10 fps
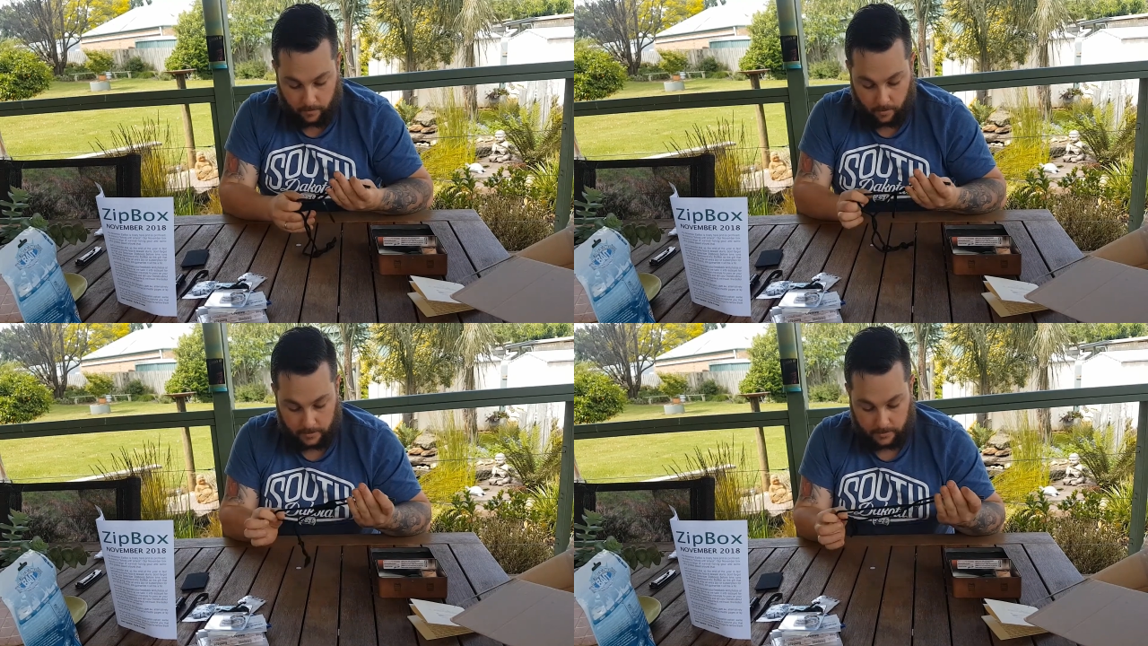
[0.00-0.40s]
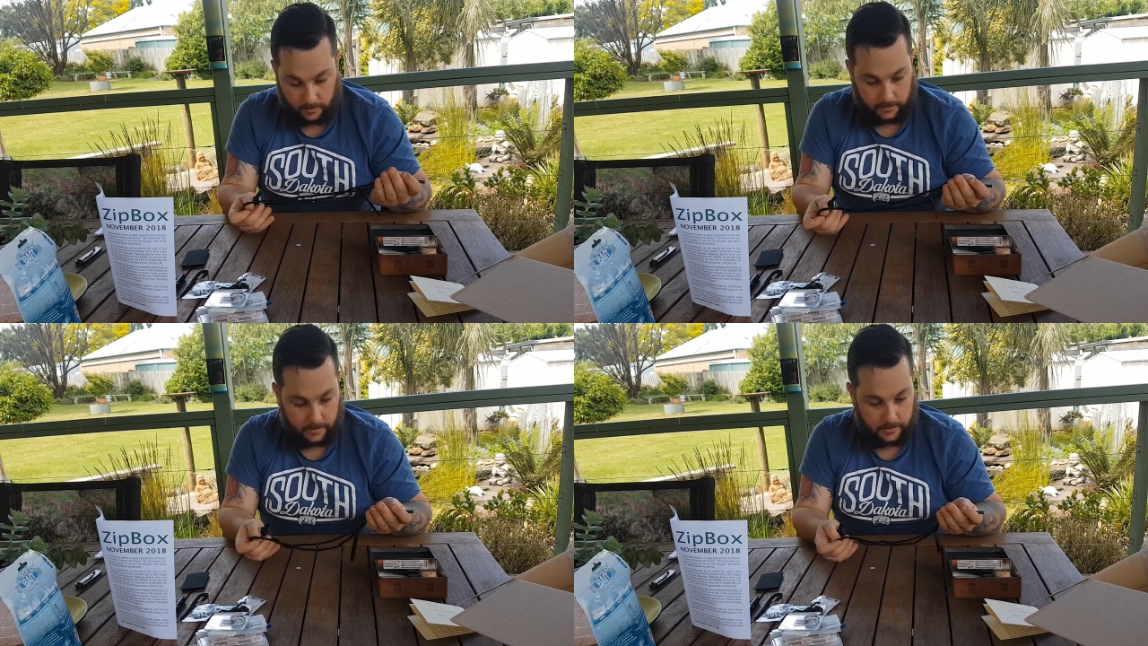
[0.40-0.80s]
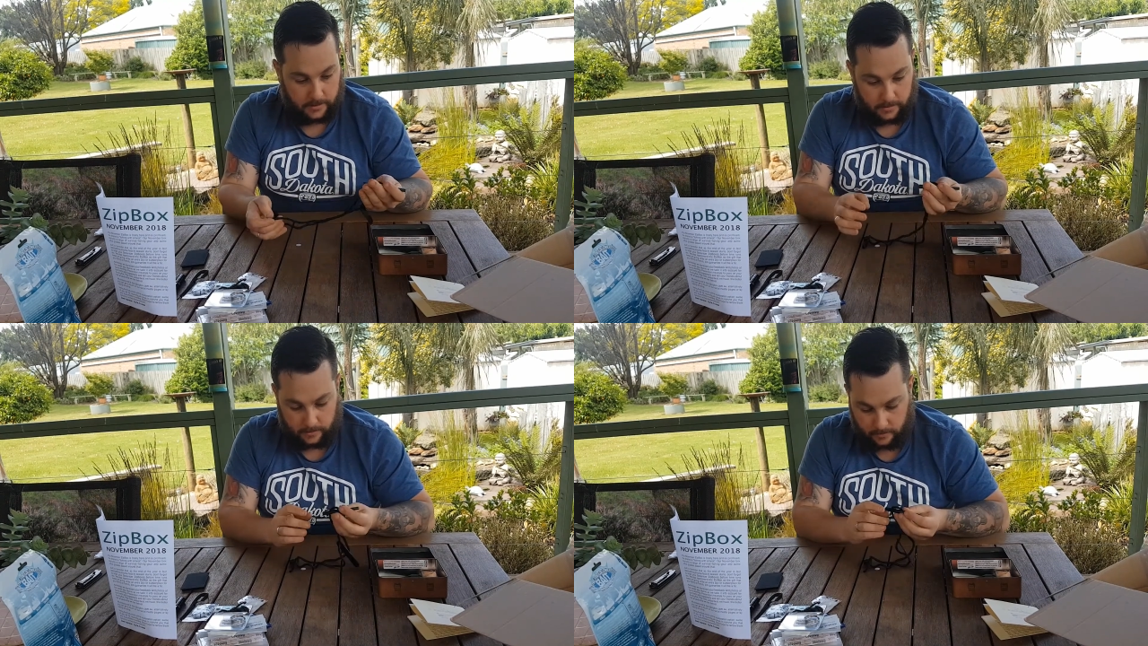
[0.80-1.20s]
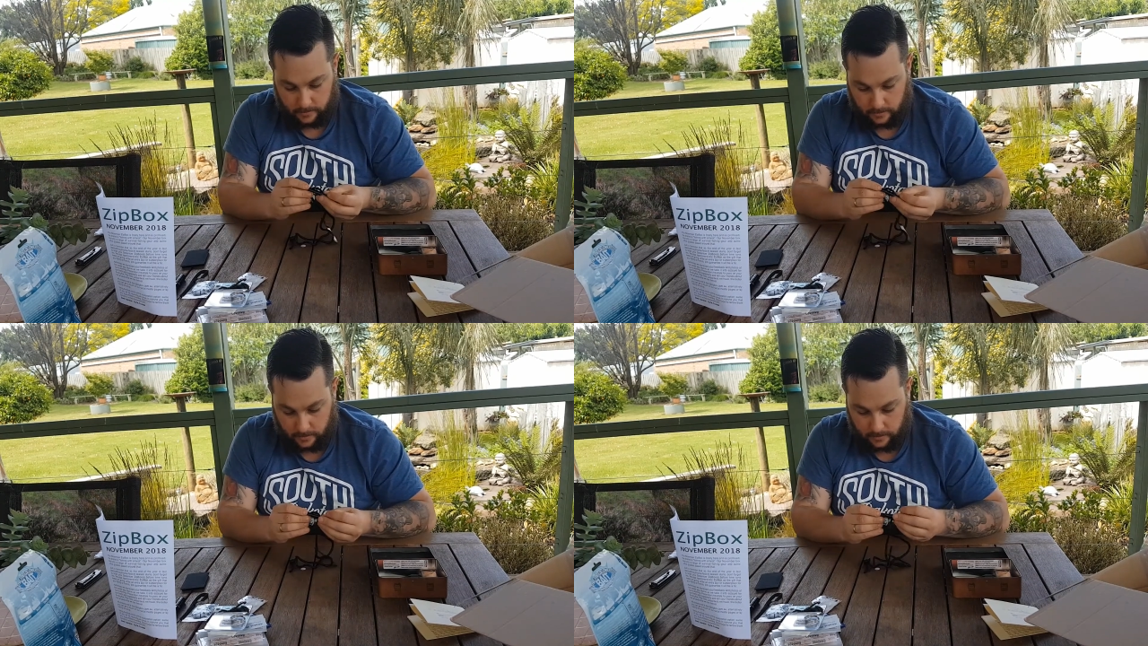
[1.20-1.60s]
Mine's not like this.
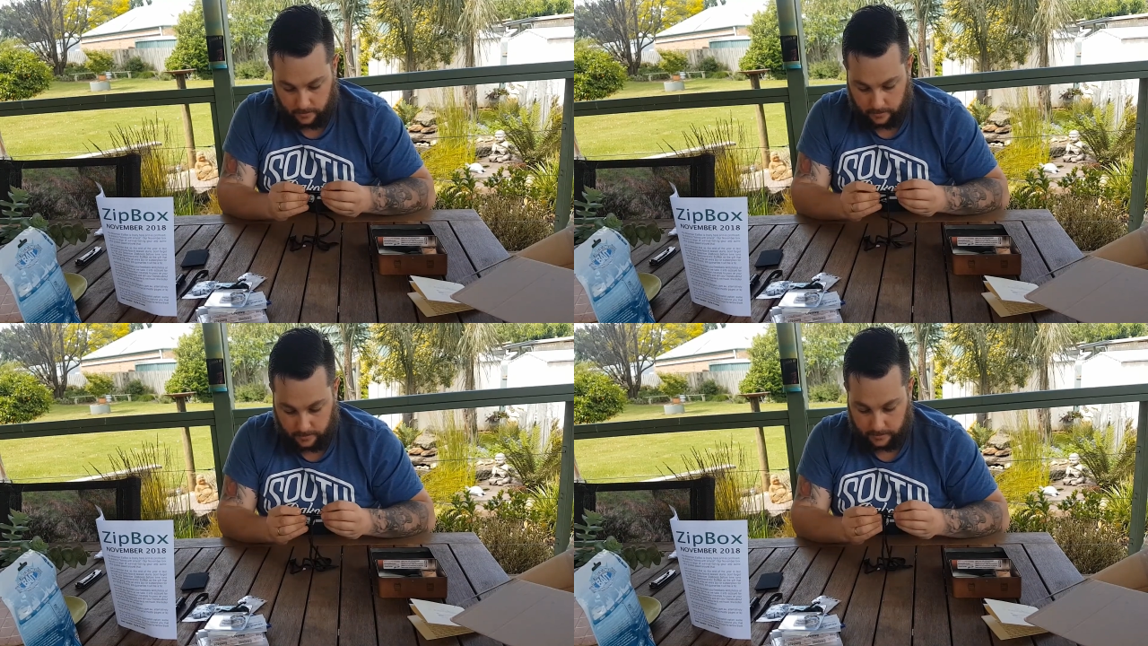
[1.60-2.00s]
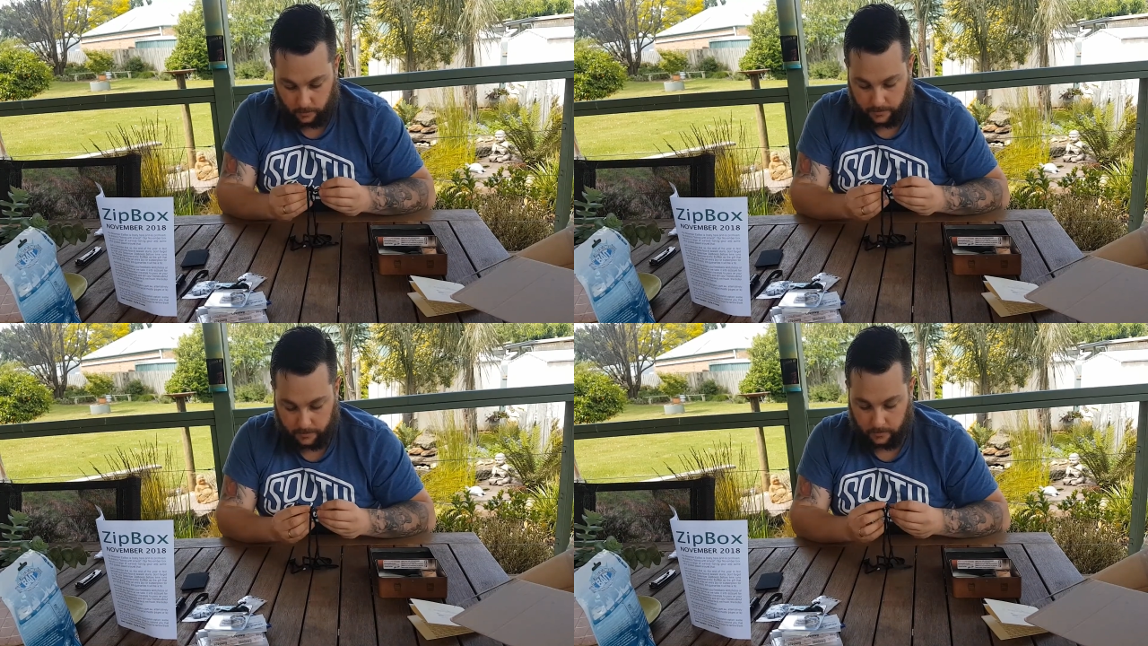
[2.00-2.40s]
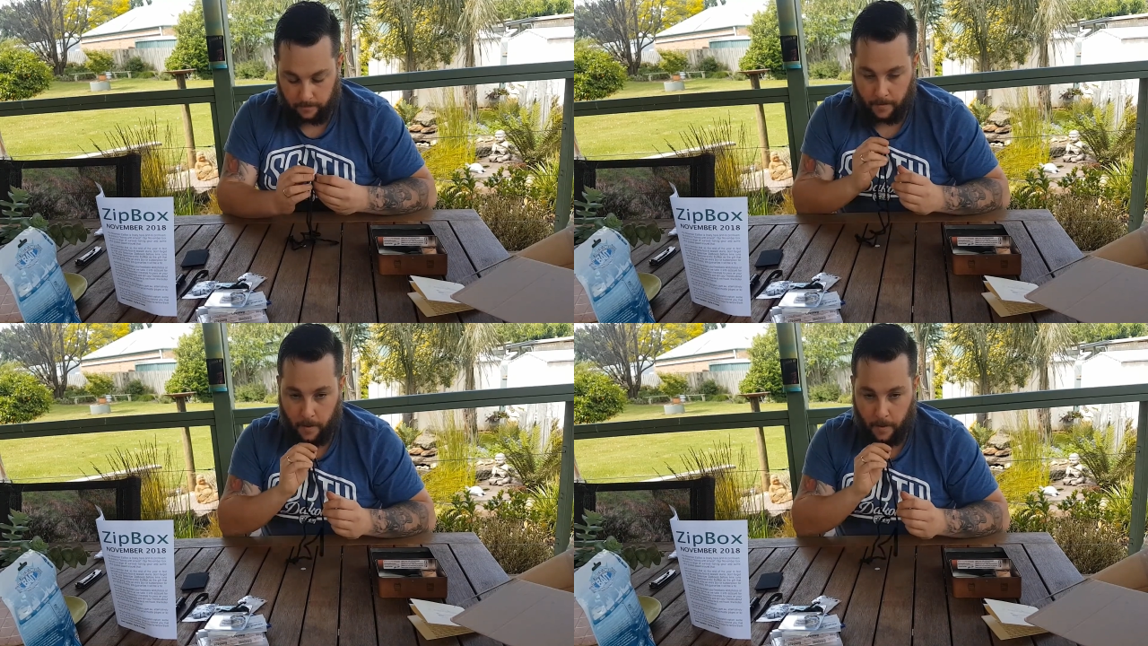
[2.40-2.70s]
This has a whistle.